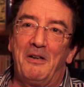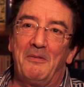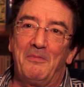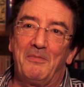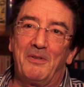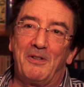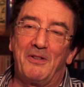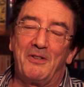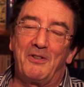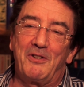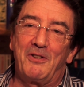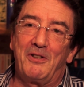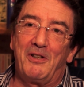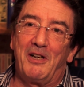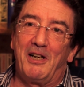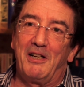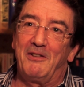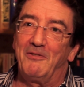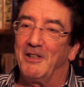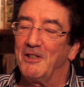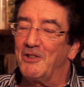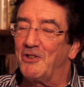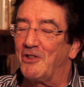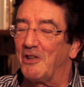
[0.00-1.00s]
But I
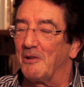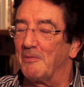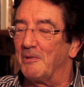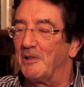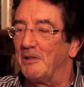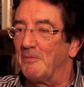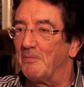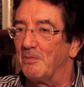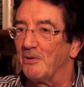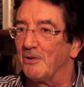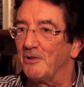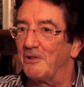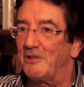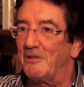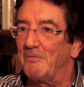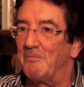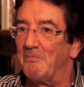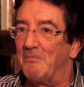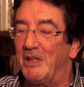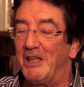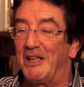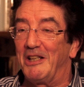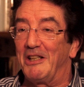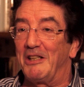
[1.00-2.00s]
write so many books
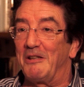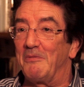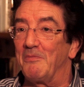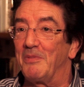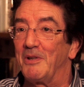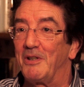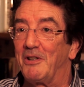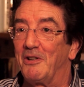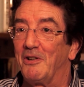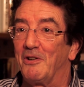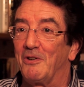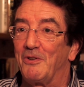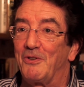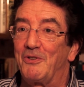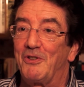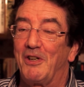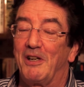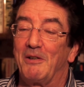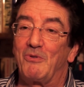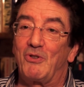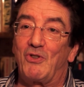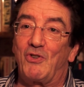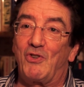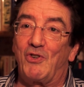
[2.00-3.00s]
merely because
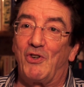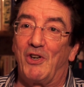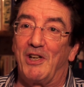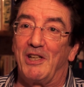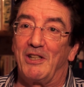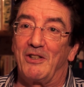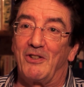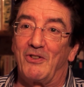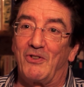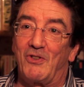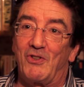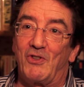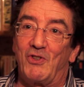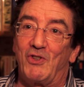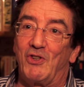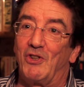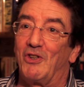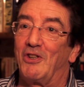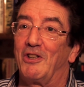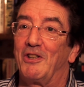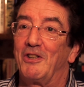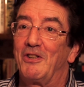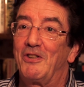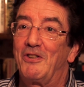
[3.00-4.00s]
I was trained as a
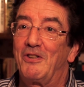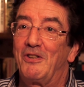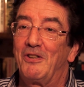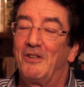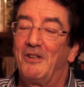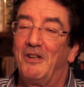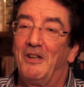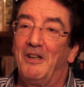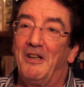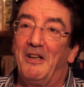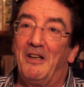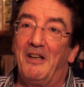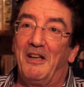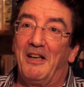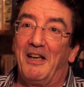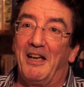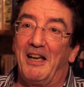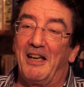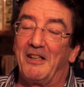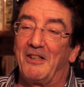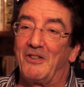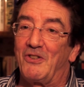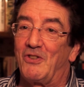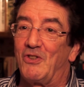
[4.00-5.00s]
journalist,
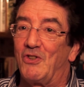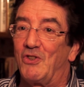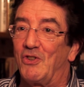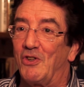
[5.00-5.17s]
and as a